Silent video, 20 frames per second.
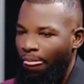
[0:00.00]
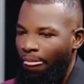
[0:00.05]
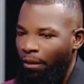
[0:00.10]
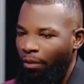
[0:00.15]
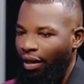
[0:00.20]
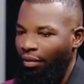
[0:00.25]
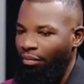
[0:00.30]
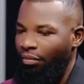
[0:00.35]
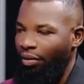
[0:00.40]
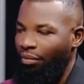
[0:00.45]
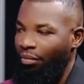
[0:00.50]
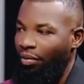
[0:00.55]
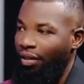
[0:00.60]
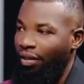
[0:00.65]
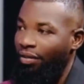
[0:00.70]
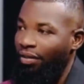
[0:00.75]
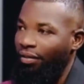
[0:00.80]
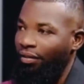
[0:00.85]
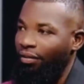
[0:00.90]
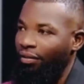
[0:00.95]
And I've been
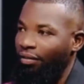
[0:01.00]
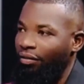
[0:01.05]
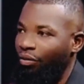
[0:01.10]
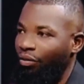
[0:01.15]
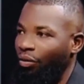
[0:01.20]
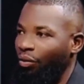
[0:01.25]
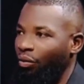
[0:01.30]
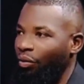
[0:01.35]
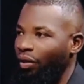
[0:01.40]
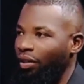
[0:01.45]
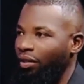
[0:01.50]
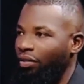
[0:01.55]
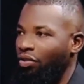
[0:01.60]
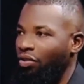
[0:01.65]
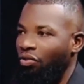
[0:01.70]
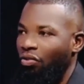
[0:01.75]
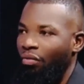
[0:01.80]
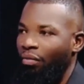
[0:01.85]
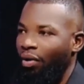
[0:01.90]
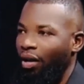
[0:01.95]
battling with
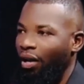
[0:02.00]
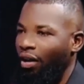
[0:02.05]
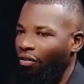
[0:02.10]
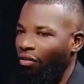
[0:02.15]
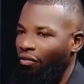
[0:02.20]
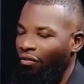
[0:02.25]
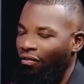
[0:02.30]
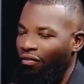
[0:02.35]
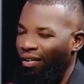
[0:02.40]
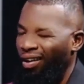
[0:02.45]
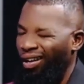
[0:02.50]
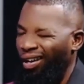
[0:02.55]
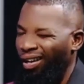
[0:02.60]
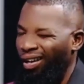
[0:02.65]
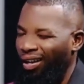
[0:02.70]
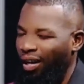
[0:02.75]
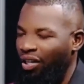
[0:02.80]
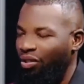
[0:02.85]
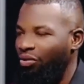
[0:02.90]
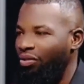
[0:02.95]
trauma
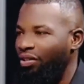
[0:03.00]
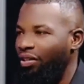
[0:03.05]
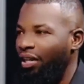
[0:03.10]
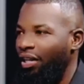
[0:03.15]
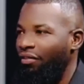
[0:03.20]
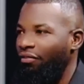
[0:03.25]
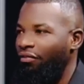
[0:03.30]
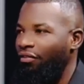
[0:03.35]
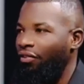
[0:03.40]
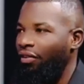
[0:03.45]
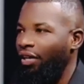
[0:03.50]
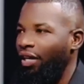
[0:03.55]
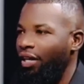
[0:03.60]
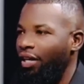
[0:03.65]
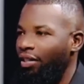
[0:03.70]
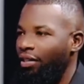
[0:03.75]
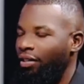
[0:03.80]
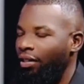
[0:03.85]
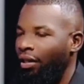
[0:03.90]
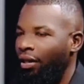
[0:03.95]
over, I should say, 4
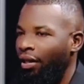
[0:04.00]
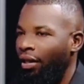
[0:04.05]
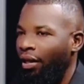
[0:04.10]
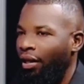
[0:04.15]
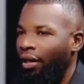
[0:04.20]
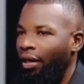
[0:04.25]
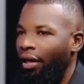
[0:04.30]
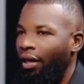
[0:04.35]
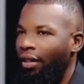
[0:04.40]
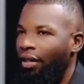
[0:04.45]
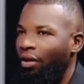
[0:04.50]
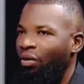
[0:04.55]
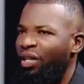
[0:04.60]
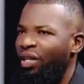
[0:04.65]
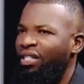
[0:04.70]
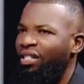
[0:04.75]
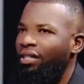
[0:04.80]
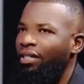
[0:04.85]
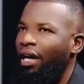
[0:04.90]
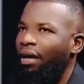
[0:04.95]
years. And there
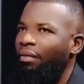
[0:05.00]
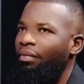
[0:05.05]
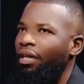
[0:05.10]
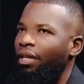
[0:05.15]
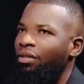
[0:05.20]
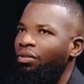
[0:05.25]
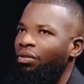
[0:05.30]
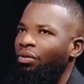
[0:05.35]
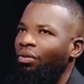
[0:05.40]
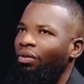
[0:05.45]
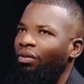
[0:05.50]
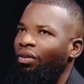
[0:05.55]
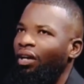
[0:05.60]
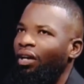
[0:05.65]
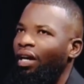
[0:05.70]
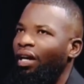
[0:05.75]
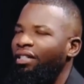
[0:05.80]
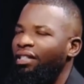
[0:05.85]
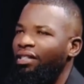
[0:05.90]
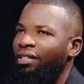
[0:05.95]
was a time that,
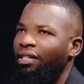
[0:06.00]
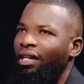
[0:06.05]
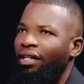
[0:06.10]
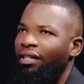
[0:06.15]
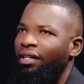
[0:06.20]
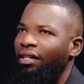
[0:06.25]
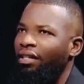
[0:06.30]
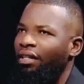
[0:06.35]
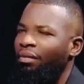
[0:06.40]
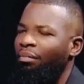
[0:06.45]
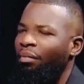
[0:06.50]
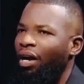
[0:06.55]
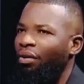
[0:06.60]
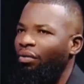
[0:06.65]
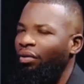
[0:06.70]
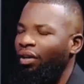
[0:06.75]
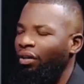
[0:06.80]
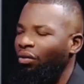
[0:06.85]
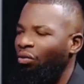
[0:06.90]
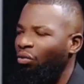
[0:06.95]
I decided,
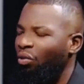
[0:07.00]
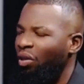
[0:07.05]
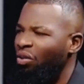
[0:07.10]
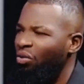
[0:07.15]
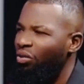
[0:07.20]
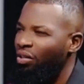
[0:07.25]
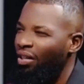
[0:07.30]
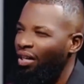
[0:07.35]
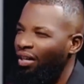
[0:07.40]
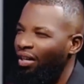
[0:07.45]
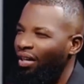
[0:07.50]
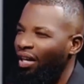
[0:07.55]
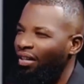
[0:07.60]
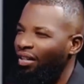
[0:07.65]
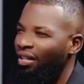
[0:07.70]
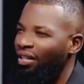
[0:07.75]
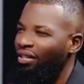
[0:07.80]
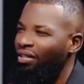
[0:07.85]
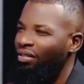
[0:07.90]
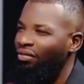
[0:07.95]
Immanuel, will you stay
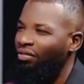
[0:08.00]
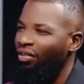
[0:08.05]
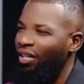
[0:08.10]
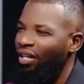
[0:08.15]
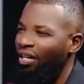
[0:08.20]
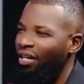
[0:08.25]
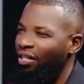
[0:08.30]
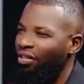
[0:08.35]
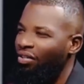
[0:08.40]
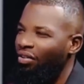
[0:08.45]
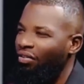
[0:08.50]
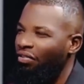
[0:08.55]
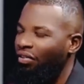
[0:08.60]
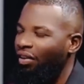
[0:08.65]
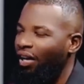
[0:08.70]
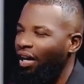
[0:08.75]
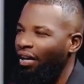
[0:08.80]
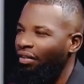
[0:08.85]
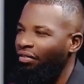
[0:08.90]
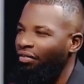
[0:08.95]
like this for the rest of
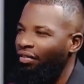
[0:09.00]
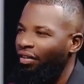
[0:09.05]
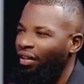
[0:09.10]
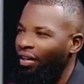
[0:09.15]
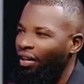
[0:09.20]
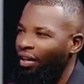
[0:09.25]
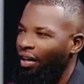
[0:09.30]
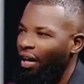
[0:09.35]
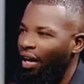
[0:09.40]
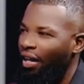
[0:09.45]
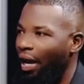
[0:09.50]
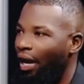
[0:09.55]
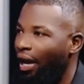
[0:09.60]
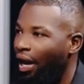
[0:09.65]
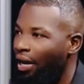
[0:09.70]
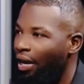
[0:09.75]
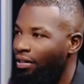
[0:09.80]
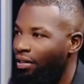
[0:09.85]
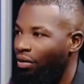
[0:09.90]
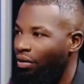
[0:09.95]
your life? My
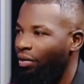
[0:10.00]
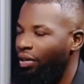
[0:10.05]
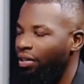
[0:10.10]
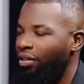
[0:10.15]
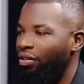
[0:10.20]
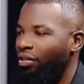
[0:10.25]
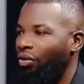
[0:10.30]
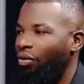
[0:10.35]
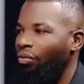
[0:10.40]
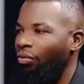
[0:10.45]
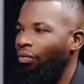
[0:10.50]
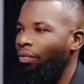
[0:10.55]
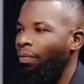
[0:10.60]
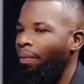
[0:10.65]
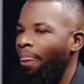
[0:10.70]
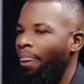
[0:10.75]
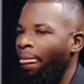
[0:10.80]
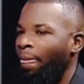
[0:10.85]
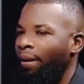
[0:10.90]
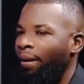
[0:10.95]
answer was no.
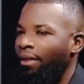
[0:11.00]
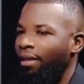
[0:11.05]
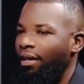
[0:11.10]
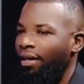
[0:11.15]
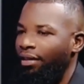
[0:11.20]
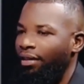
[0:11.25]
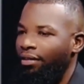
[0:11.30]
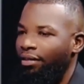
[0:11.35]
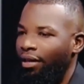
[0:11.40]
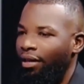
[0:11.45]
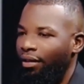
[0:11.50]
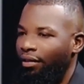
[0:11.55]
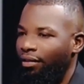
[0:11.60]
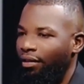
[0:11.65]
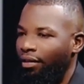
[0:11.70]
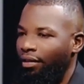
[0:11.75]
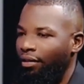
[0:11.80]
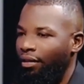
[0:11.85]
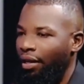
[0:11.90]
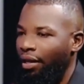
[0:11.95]
Then I
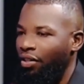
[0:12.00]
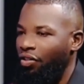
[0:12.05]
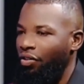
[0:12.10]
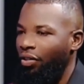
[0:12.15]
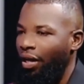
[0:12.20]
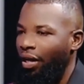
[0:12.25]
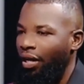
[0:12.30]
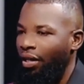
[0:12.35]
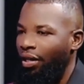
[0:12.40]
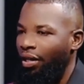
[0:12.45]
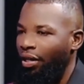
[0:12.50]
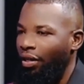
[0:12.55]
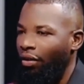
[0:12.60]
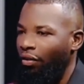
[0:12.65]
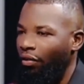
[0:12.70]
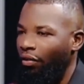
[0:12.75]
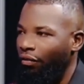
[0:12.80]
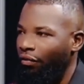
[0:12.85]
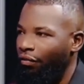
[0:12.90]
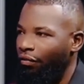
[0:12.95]
started a journey
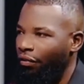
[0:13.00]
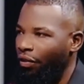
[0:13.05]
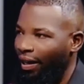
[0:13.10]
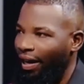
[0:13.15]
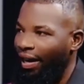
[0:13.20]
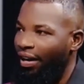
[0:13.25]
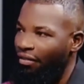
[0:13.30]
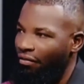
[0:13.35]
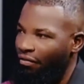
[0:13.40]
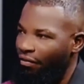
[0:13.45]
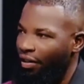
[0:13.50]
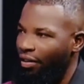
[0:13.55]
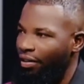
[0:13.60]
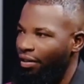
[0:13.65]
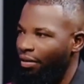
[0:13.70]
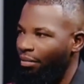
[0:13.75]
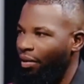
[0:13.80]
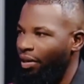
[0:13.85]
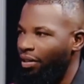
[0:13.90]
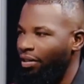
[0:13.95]
of
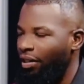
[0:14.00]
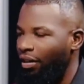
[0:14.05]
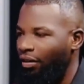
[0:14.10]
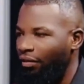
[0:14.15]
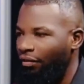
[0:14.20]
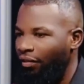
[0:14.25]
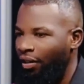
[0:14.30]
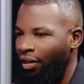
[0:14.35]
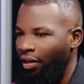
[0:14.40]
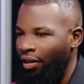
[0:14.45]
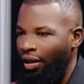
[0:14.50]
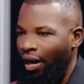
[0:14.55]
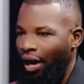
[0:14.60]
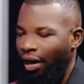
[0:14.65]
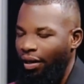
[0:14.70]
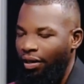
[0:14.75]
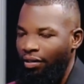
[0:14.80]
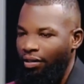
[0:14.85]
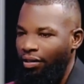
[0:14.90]
reinventing myself. I